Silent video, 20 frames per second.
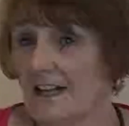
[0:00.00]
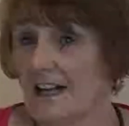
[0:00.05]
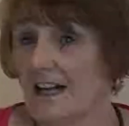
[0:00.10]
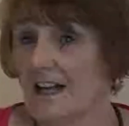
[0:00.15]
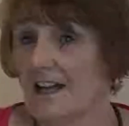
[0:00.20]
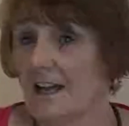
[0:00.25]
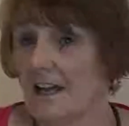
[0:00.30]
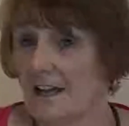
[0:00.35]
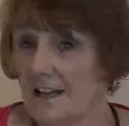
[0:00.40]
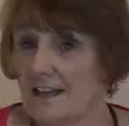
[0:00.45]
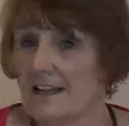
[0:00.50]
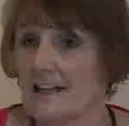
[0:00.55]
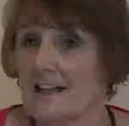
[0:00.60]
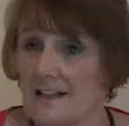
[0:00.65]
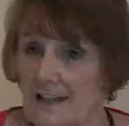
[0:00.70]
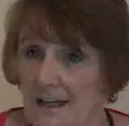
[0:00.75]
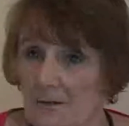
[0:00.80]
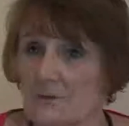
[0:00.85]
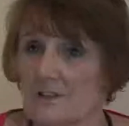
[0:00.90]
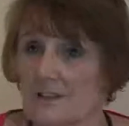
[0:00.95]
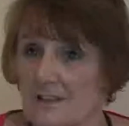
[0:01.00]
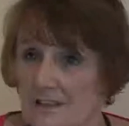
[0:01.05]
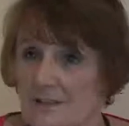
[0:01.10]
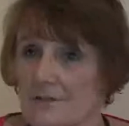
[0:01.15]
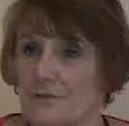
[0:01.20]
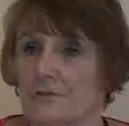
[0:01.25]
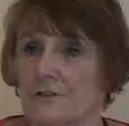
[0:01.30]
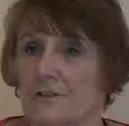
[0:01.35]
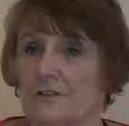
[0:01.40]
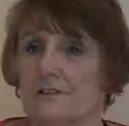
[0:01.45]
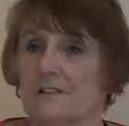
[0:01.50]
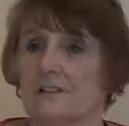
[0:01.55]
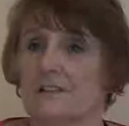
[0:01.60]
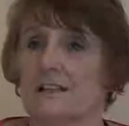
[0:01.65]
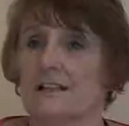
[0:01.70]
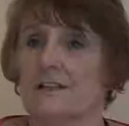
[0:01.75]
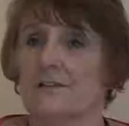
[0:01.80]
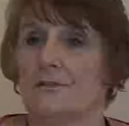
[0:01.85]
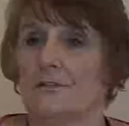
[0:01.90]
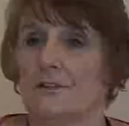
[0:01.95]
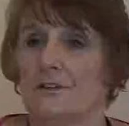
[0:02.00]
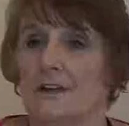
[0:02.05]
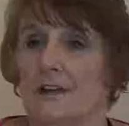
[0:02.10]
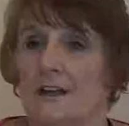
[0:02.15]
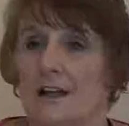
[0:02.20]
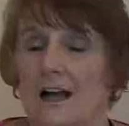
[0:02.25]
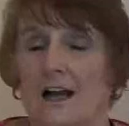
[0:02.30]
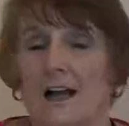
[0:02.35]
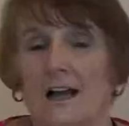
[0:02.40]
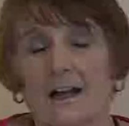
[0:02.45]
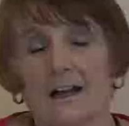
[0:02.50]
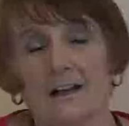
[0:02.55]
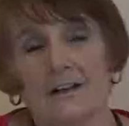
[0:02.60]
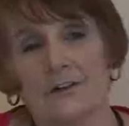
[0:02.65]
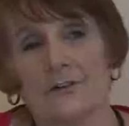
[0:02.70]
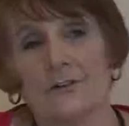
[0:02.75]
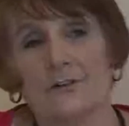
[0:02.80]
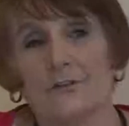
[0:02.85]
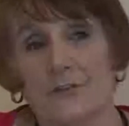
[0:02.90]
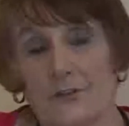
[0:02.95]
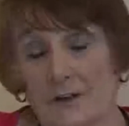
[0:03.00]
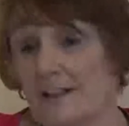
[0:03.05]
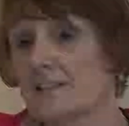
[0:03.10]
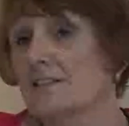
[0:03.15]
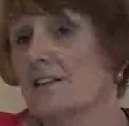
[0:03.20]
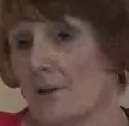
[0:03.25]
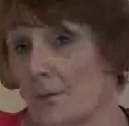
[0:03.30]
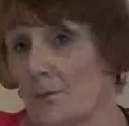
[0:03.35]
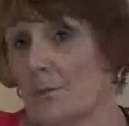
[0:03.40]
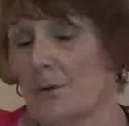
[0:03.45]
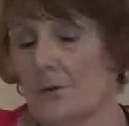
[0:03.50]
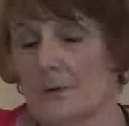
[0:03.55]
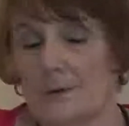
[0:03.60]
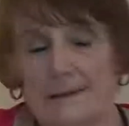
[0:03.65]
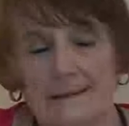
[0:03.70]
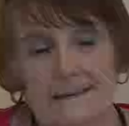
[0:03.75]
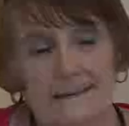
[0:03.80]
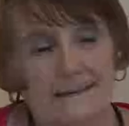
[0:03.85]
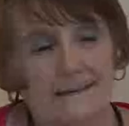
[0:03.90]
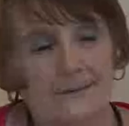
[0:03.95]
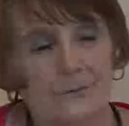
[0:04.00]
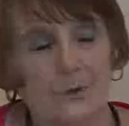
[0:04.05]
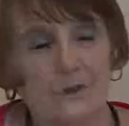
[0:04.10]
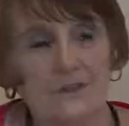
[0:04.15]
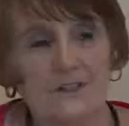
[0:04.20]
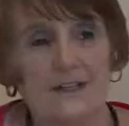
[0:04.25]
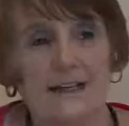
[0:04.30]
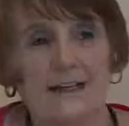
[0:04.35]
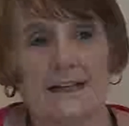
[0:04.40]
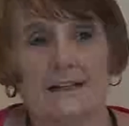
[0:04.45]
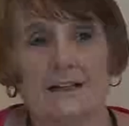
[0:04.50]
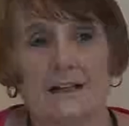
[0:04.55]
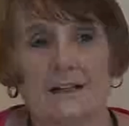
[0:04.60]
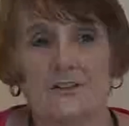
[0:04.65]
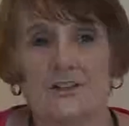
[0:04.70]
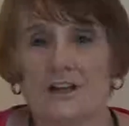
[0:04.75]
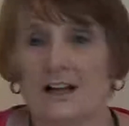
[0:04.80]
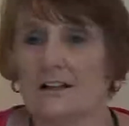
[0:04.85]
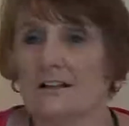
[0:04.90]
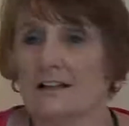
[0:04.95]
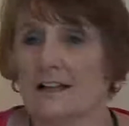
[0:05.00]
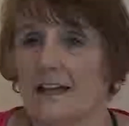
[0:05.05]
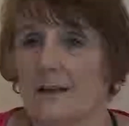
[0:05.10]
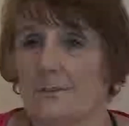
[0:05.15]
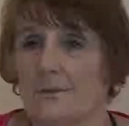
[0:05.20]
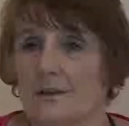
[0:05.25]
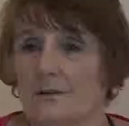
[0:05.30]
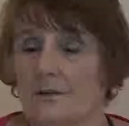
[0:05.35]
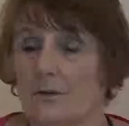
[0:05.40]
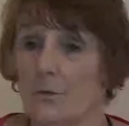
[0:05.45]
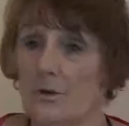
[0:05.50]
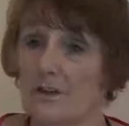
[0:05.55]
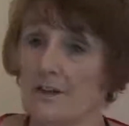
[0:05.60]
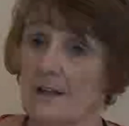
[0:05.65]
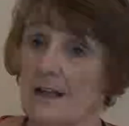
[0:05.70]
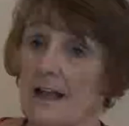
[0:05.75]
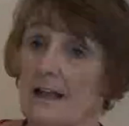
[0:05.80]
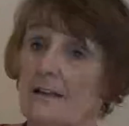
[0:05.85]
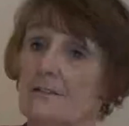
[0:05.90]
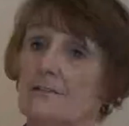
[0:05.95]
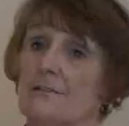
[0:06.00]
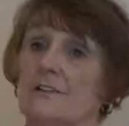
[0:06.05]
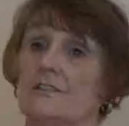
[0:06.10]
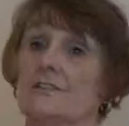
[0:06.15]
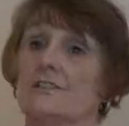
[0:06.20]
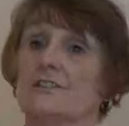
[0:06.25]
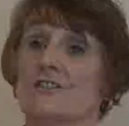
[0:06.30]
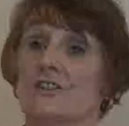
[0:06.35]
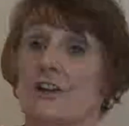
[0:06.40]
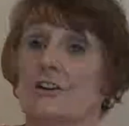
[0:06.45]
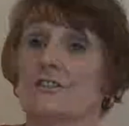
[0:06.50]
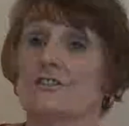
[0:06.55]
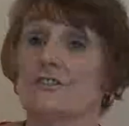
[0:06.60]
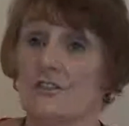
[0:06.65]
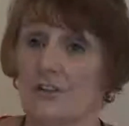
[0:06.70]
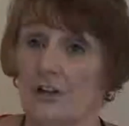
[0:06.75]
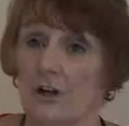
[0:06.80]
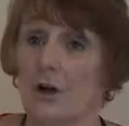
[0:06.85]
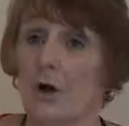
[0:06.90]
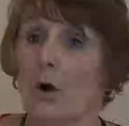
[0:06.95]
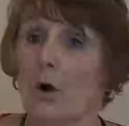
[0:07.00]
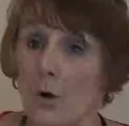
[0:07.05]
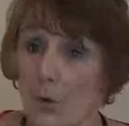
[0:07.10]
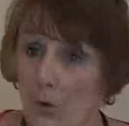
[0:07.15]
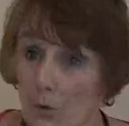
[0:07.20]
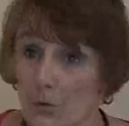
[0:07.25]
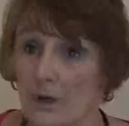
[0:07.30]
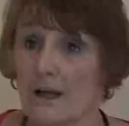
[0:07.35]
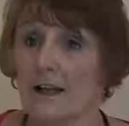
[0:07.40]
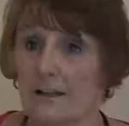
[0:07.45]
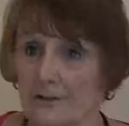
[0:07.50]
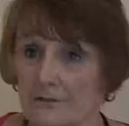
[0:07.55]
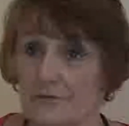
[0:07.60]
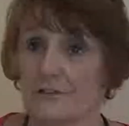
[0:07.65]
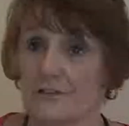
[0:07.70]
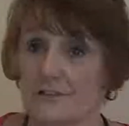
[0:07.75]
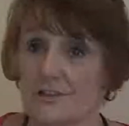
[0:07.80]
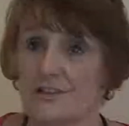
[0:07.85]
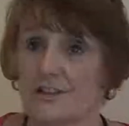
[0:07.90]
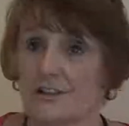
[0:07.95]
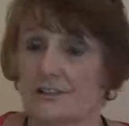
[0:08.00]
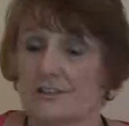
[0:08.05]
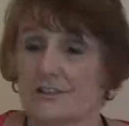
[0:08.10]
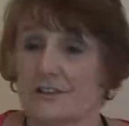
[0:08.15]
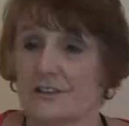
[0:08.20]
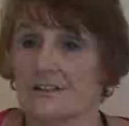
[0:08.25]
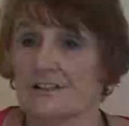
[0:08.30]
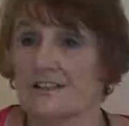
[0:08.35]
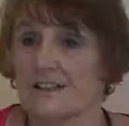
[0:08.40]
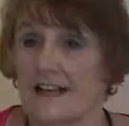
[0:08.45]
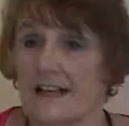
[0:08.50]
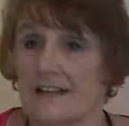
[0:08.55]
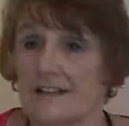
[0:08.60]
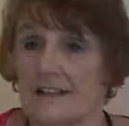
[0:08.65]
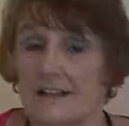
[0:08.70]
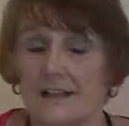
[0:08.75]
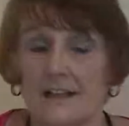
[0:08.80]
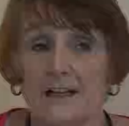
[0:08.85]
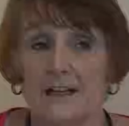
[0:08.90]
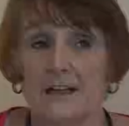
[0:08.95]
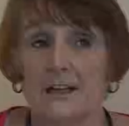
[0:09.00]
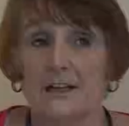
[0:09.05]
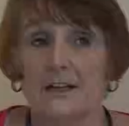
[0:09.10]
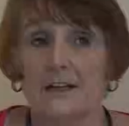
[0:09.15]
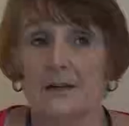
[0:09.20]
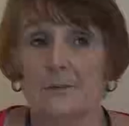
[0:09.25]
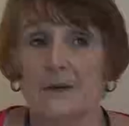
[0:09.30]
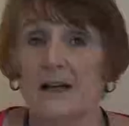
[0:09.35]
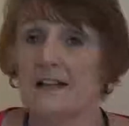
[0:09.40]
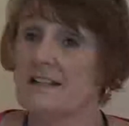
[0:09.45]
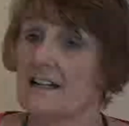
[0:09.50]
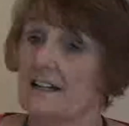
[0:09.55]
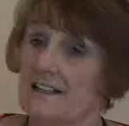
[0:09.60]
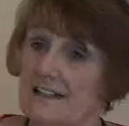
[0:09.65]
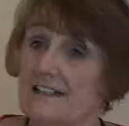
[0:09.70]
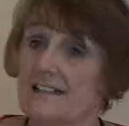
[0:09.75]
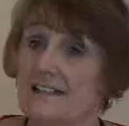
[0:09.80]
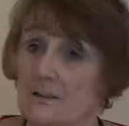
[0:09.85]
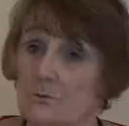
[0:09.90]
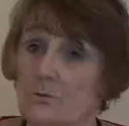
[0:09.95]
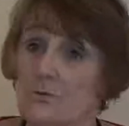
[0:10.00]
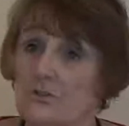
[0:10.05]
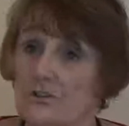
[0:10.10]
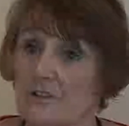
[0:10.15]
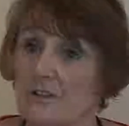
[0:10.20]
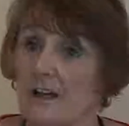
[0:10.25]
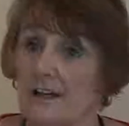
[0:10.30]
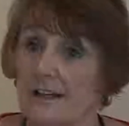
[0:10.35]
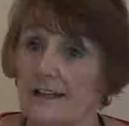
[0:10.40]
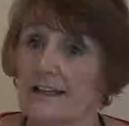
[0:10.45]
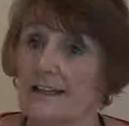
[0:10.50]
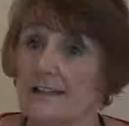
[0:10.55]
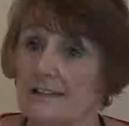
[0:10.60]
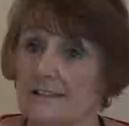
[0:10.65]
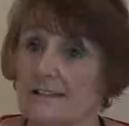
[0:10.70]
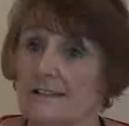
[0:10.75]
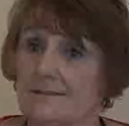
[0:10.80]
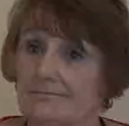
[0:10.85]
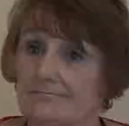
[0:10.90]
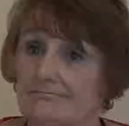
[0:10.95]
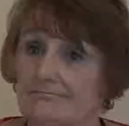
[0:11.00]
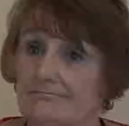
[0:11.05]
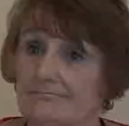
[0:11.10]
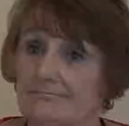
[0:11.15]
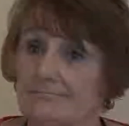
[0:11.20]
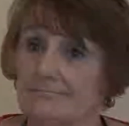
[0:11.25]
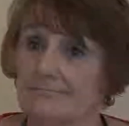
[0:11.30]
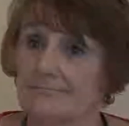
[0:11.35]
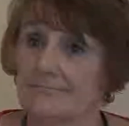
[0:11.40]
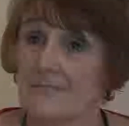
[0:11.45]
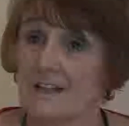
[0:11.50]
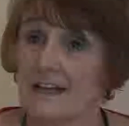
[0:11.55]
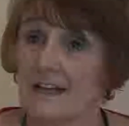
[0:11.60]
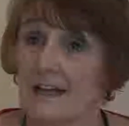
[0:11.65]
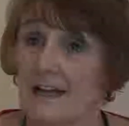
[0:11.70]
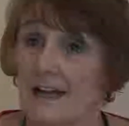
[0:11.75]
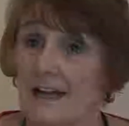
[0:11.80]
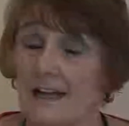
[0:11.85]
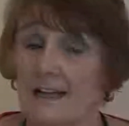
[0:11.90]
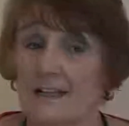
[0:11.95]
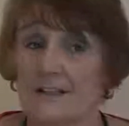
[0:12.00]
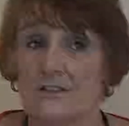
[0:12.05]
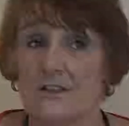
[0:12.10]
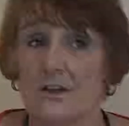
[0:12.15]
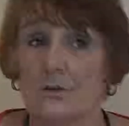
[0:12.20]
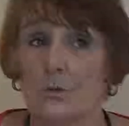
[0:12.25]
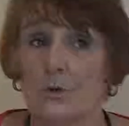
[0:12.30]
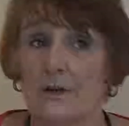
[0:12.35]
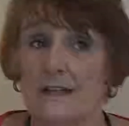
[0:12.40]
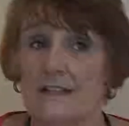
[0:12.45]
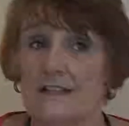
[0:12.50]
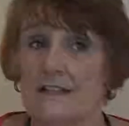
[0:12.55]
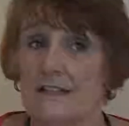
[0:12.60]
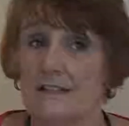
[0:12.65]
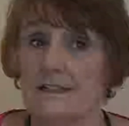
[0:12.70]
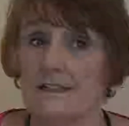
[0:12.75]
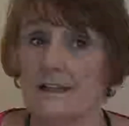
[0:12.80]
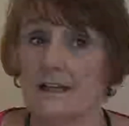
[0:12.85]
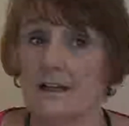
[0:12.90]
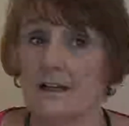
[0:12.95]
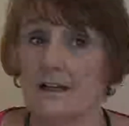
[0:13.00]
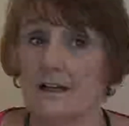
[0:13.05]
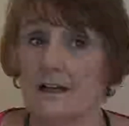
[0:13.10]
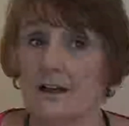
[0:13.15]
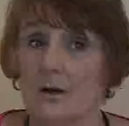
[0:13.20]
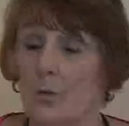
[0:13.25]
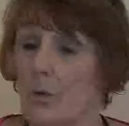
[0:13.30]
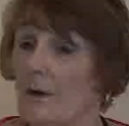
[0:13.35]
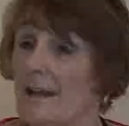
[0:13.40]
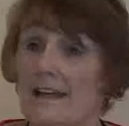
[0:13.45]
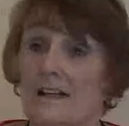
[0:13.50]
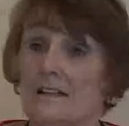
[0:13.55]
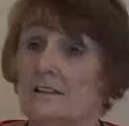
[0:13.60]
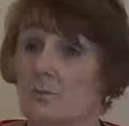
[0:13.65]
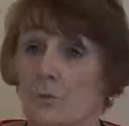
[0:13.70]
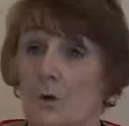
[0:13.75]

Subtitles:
And I think that was the difference. For example, one day a child came in with an elephant's tusk, a whole elephant's tusk, and said, "My daddy said, would you like this?" And we did a week's